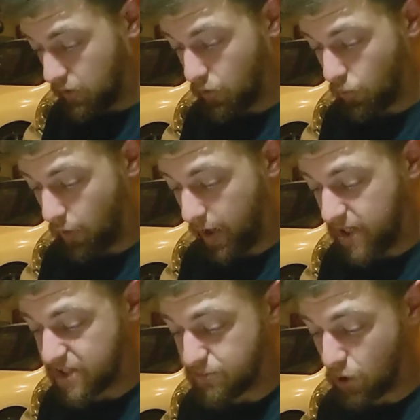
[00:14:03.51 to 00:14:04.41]
little
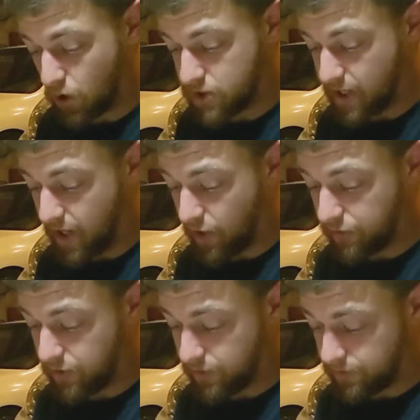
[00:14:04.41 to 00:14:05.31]
witness marks out
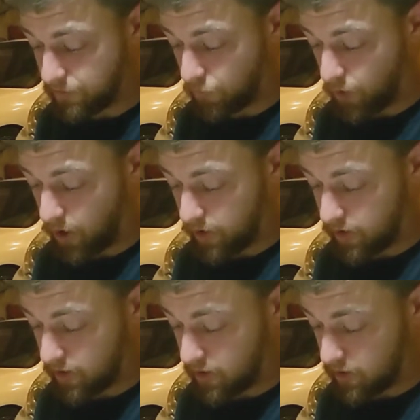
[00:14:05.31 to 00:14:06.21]
of it from where
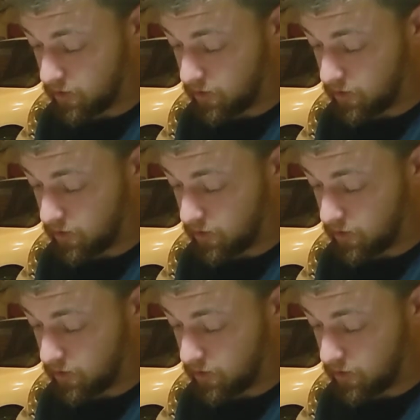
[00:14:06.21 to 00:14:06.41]
the